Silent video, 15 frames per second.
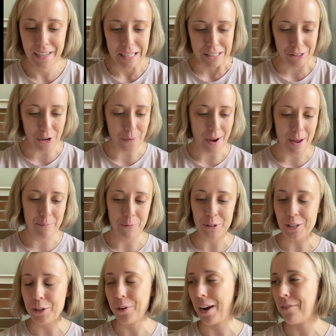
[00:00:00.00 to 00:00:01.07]
So I'm
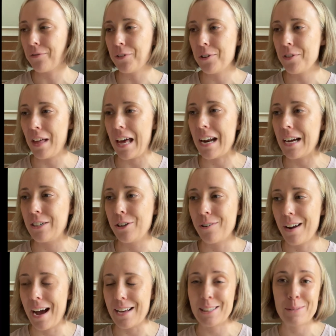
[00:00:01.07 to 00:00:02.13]
really grateful that I
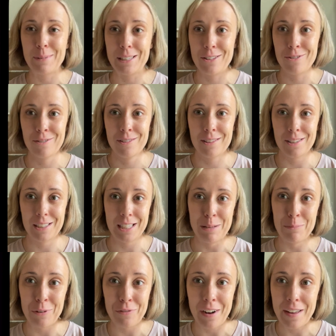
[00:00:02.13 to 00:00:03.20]
don't ask my students to
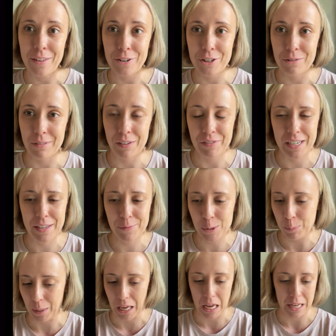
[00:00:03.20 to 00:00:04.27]
simplify their derivatives,
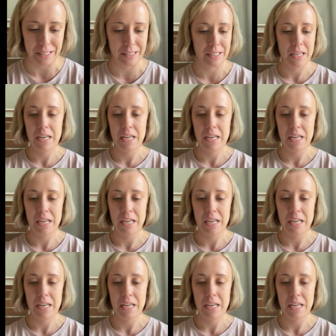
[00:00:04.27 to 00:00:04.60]
because